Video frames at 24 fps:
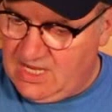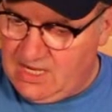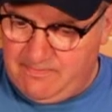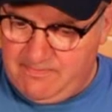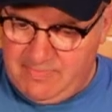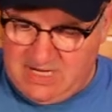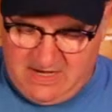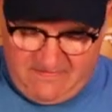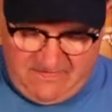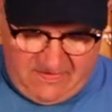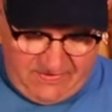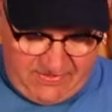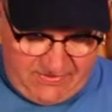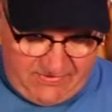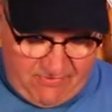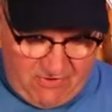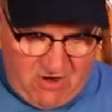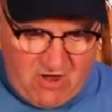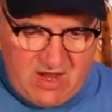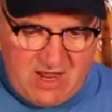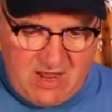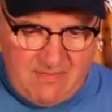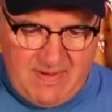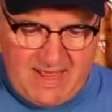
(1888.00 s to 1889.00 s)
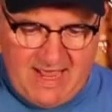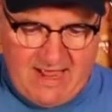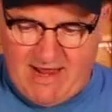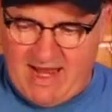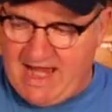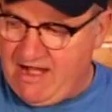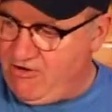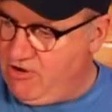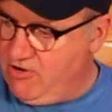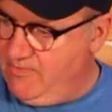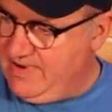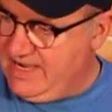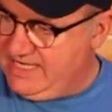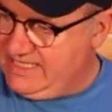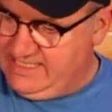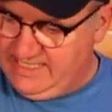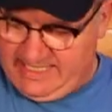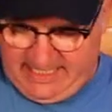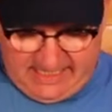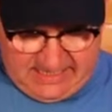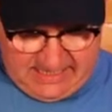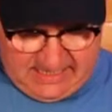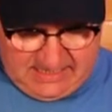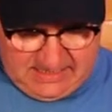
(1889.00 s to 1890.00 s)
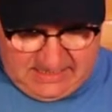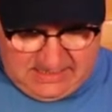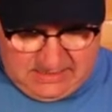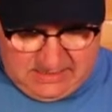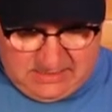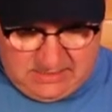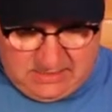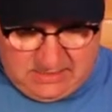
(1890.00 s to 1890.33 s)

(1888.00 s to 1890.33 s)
a bit of a throat about acrobatics.